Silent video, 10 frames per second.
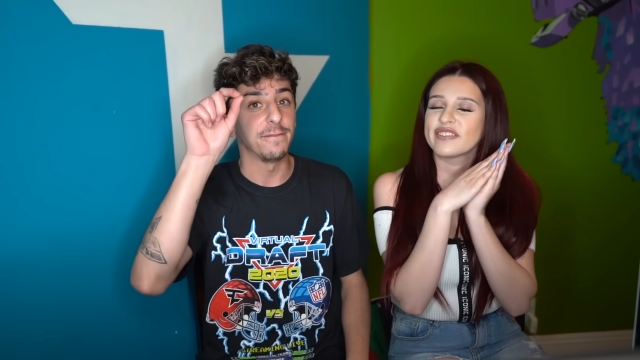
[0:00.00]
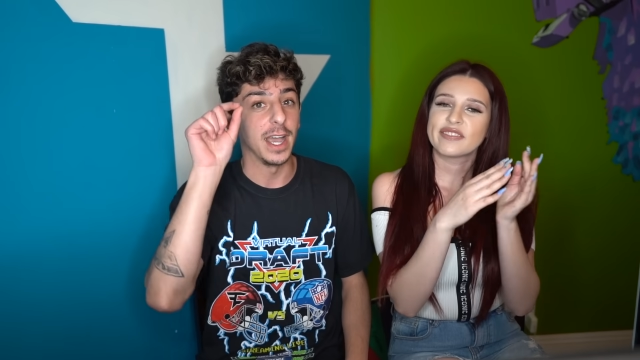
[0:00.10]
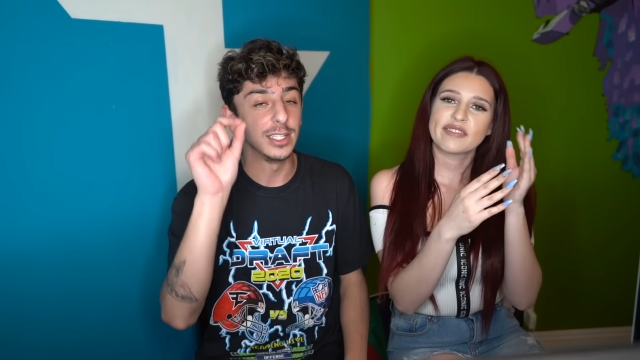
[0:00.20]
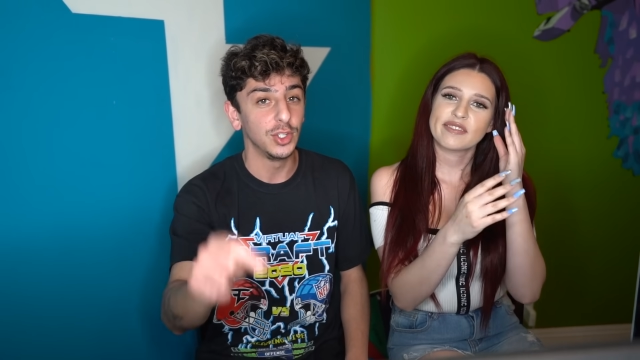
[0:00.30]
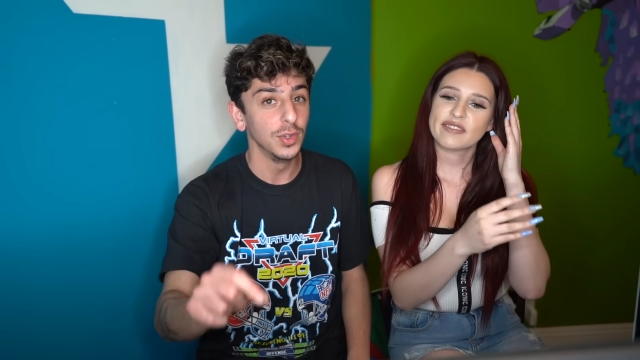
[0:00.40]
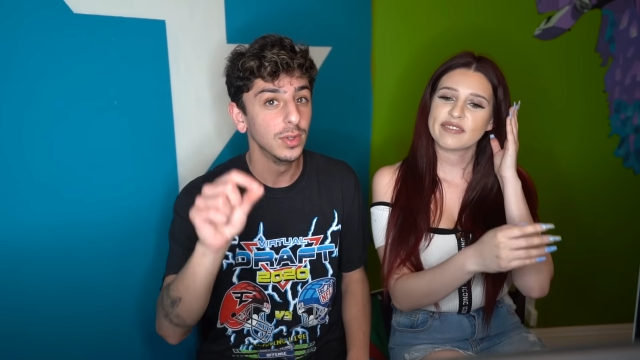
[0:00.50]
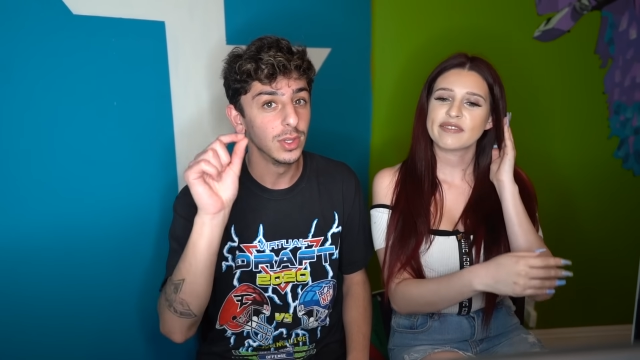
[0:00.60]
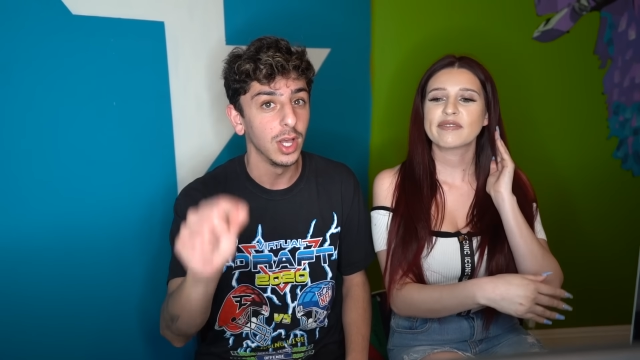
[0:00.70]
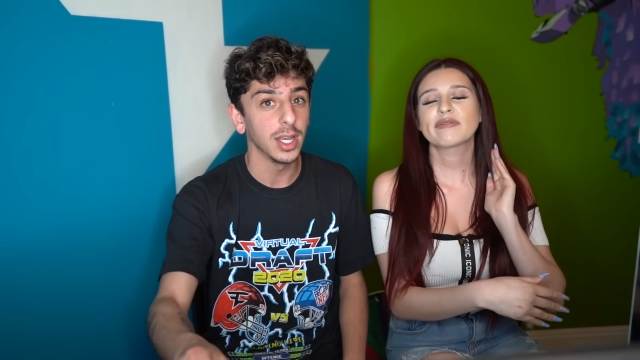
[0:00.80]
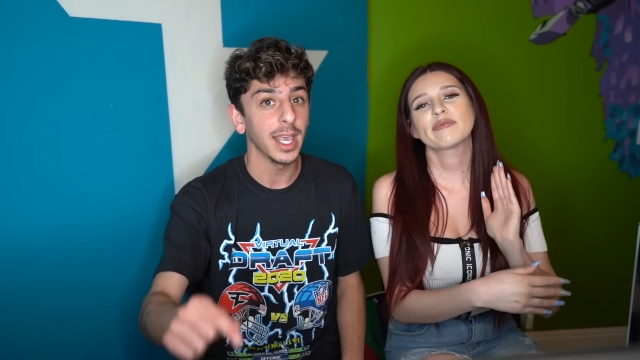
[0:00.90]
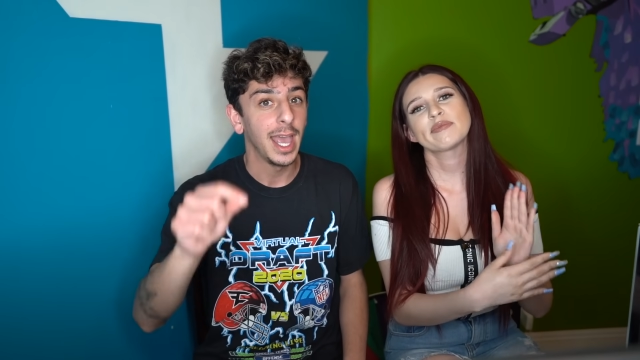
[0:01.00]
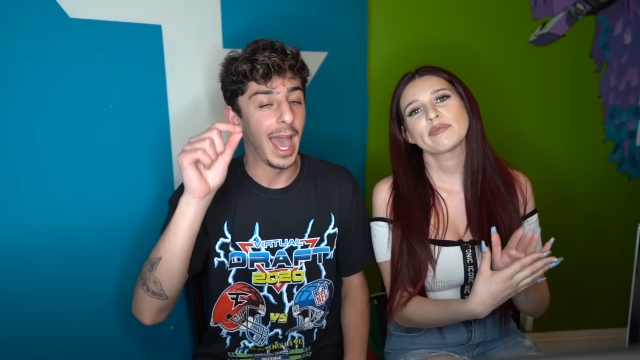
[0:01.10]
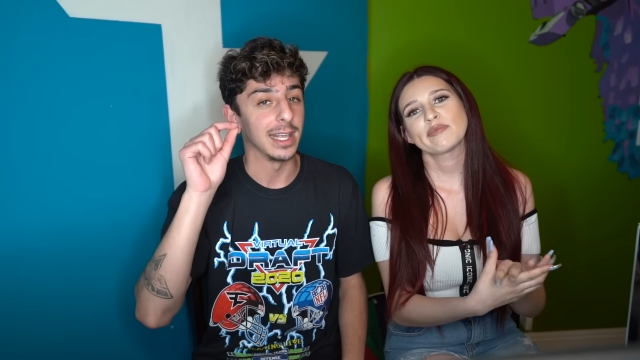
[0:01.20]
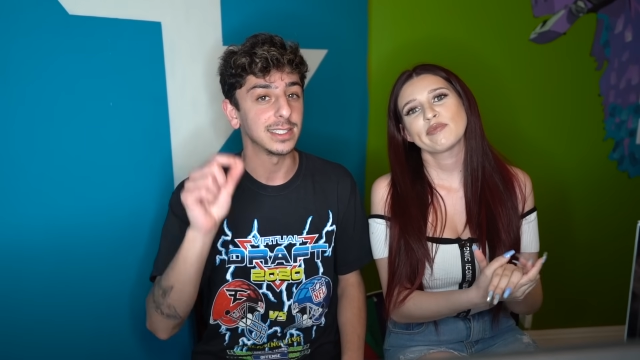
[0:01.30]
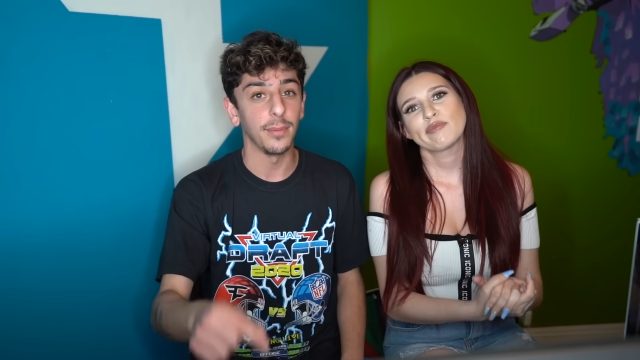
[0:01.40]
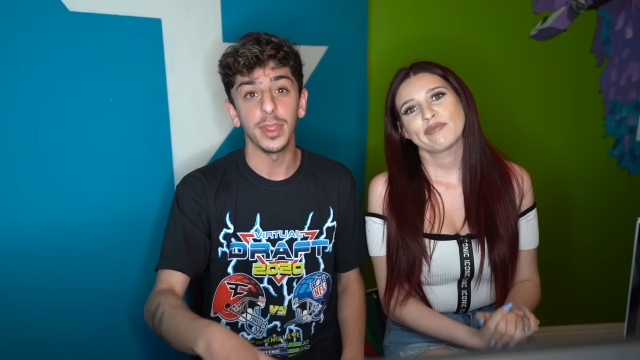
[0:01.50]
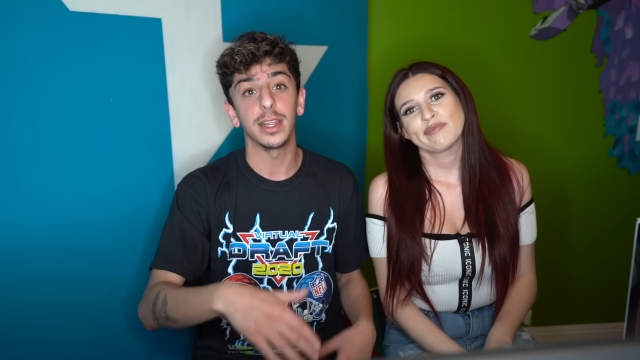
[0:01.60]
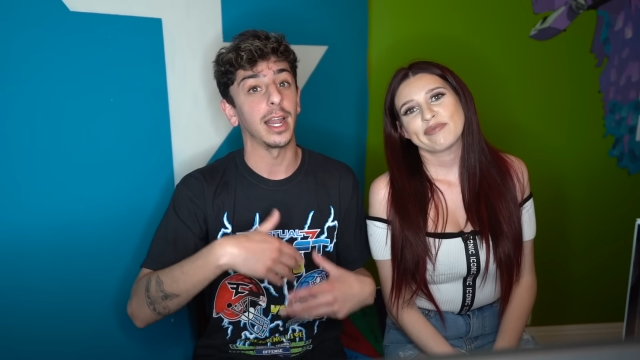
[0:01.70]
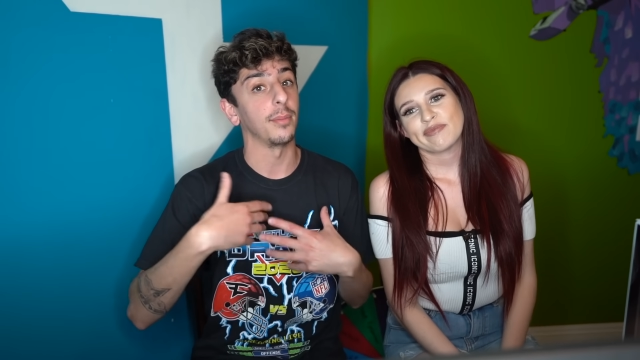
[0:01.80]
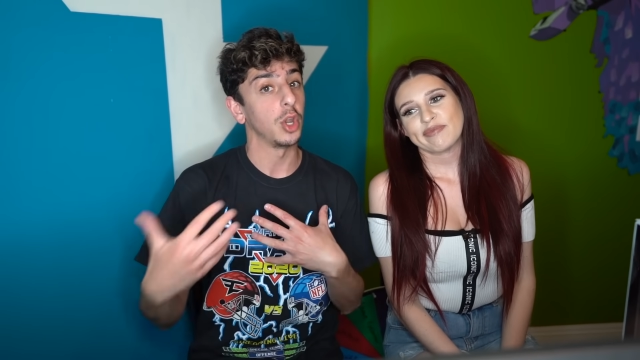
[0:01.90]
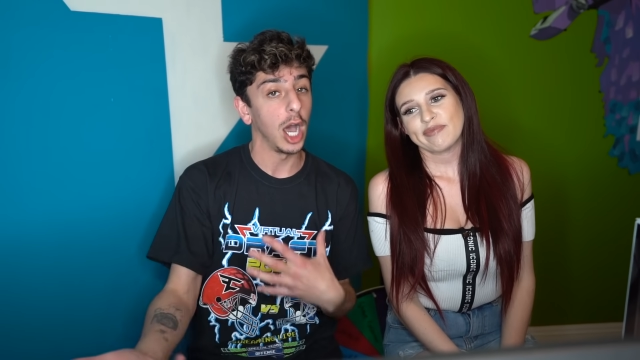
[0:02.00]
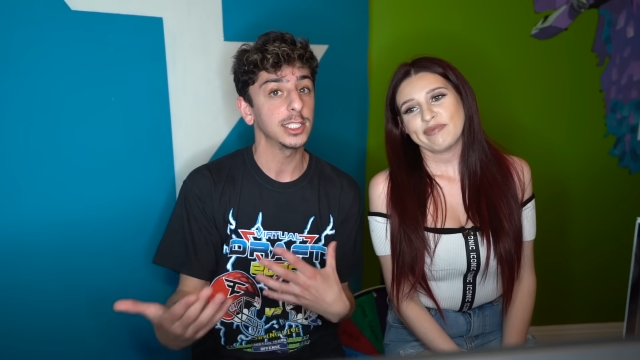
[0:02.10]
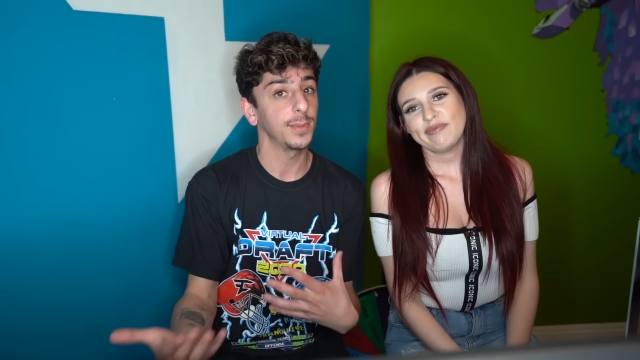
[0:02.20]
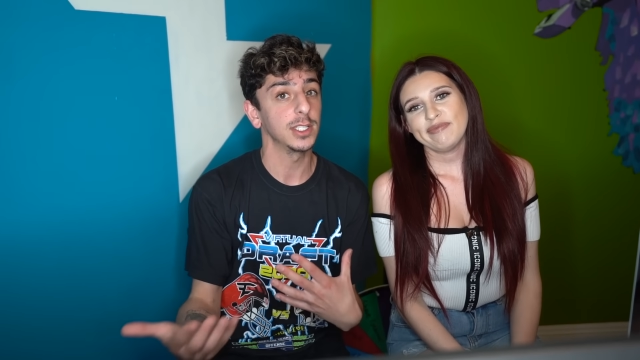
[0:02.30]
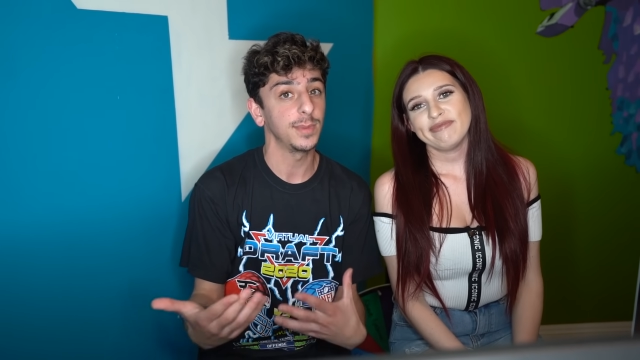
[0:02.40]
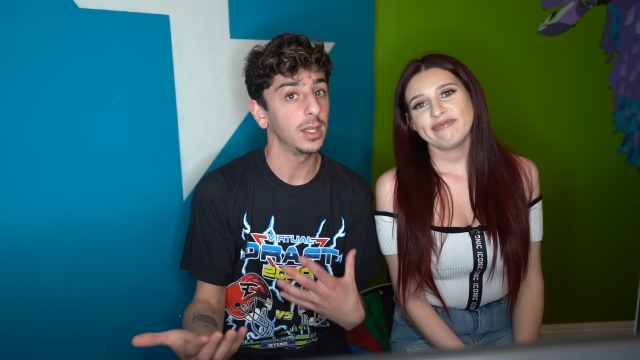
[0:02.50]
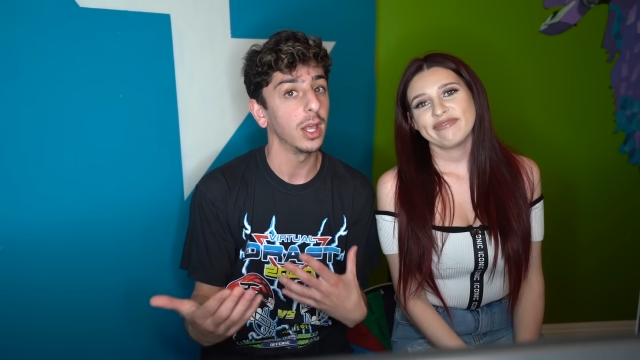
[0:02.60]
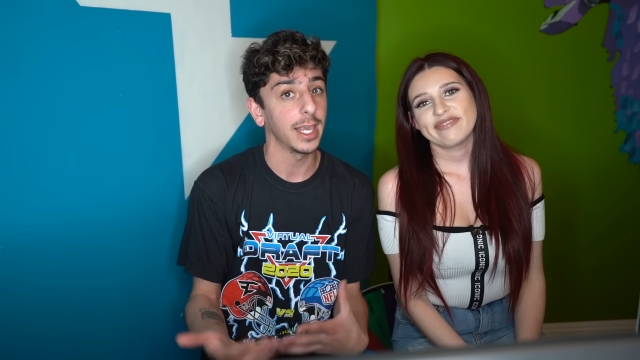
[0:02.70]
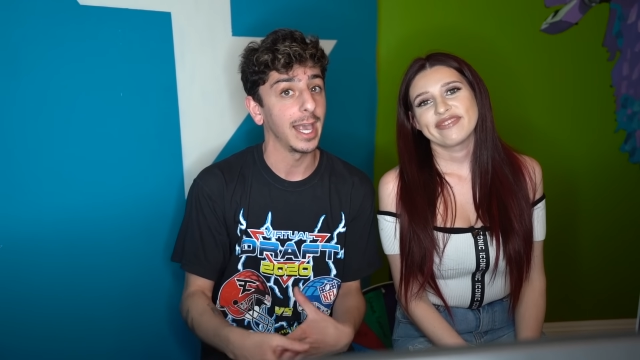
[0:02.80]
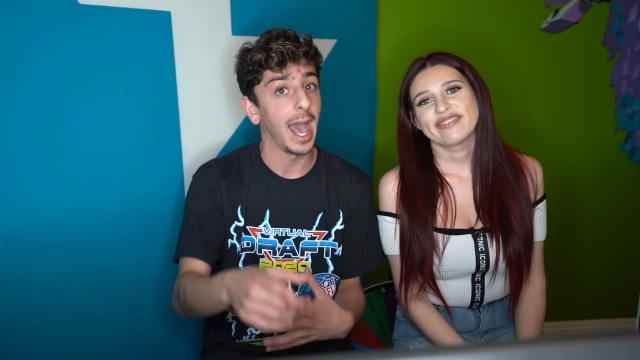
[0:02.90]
Speaker 1: if I do look at something that I'm not supposed to be looking